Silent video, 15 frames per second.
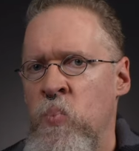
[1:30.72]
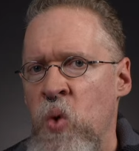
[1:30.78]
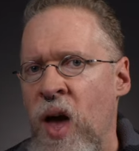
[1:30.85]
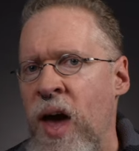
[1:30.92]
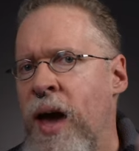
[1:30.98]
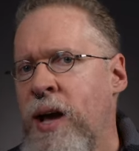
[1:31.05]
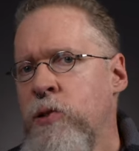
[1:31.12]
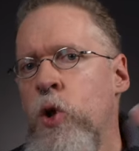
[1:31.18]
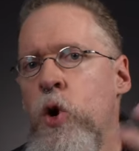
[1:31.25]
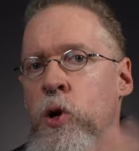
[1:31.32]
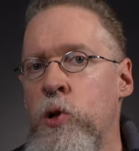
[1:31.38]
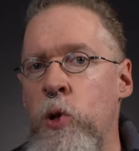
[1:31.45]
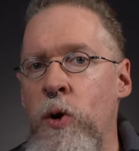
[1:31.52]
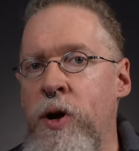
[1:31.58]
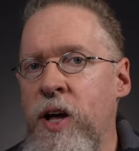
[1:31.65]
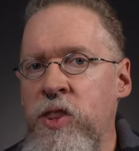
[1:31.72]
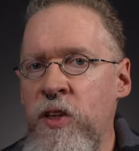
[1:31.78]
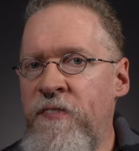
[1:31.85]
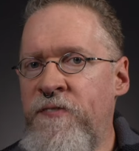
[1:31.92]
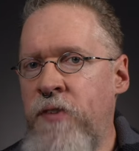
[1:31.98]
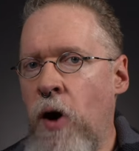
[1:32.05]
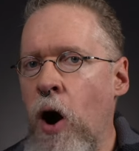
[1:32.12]
Heck, look, look at
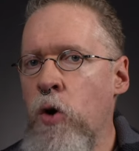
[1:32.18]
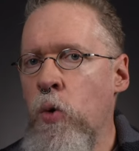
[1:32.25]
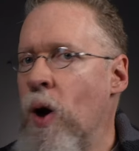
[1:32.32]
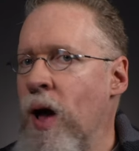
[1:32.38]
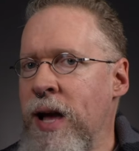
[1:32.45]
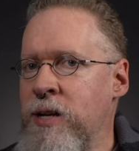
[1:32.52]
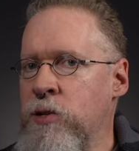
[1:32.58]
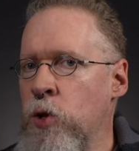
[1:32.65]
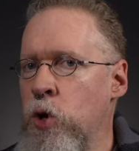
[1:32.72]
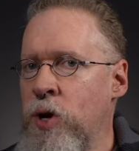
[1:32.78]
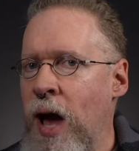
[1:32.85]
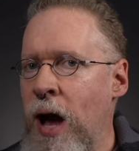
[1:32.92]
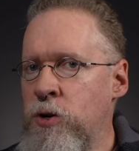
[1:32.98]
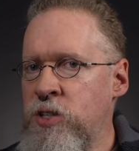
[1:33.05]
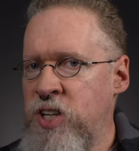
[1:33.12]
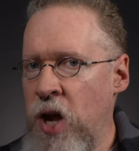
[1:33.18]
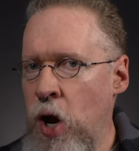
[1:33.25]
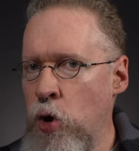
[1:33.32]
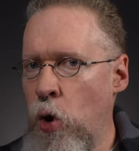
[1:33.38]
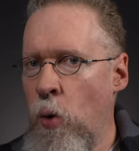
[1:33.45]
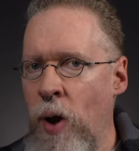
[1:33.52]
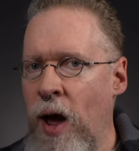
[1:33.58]
the far right. Look how
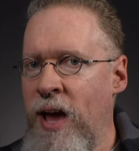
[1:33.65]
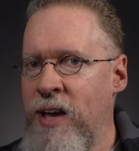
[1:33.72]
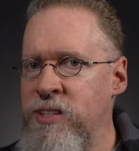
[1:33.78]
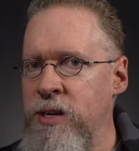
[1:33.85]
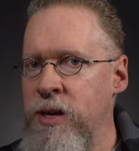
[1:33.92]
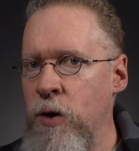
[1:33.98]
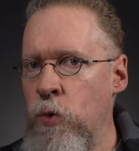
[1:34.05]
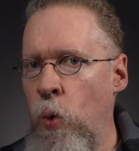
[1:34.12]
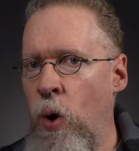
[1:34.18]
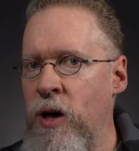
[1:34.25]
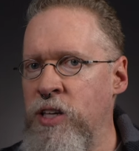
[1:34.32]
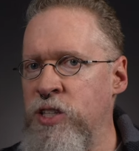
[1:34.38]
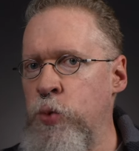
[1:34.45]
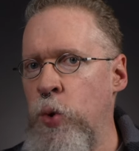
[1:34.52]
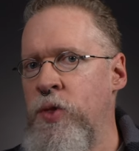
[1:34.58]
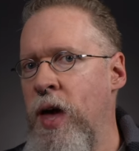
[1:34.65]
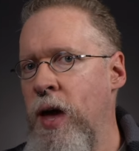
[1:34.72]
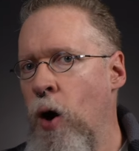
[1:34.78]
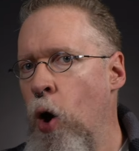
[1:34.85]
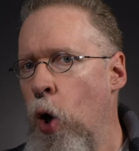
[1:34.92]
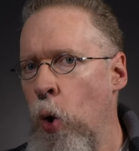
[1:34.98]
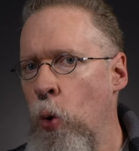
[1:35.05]
terrorizing it was when
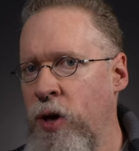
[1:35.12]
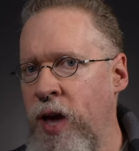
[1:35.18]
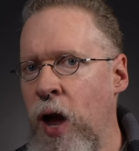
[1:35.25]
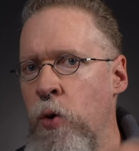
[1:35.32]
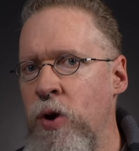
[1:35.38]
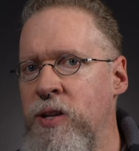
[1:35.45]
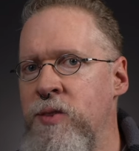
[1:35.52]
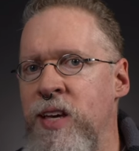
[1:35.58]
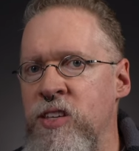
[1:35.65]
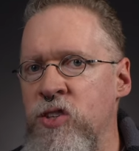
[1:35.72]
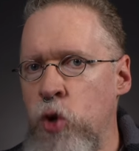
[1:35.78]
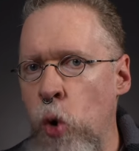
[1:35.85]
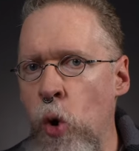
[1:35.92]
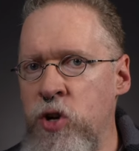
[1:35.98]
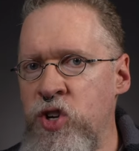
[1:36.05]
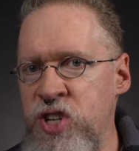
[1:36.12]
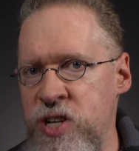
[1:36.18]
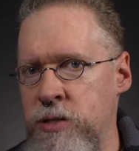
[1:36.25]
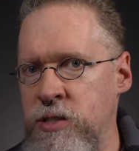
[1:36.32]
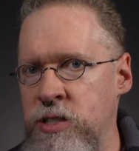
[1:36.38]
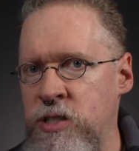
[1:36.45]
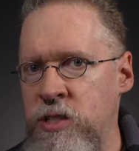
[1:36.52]
they all carried these
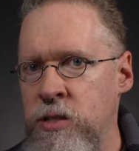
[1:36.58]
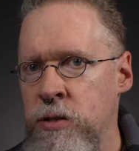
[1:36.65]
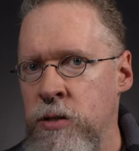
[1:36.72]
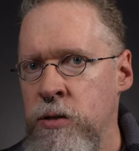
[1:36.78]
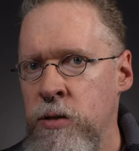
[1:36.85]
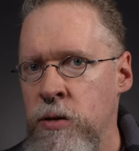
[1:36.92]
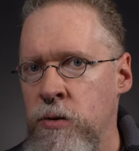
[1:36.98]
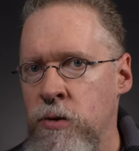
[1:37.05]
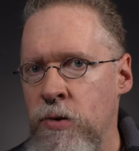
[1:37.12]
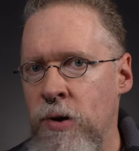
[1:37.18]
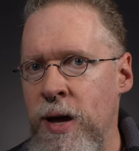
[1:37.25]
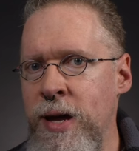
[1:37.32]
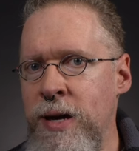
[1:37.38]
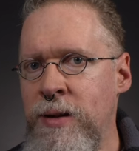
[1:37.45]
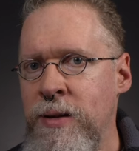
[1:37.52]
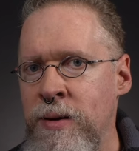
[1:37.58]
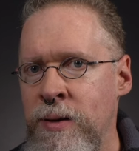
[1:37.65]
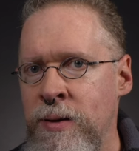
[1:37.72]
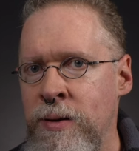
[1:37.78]
torches, right?